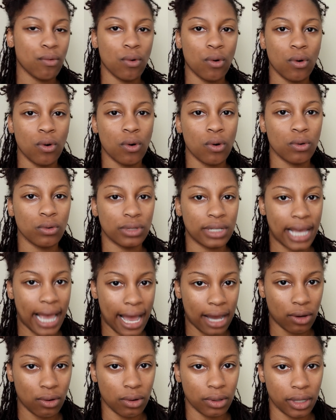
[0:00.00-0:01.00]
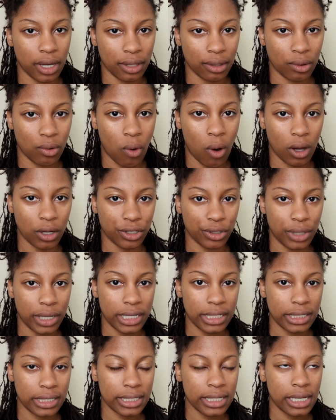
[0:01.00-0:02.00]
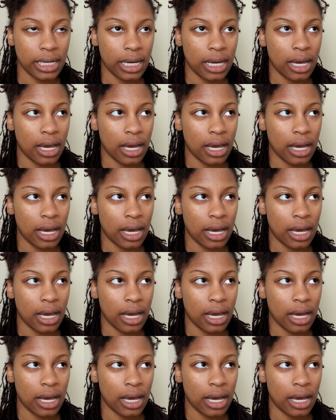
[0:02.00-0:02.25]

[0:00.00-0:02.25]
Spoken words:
will tackle another quadrant.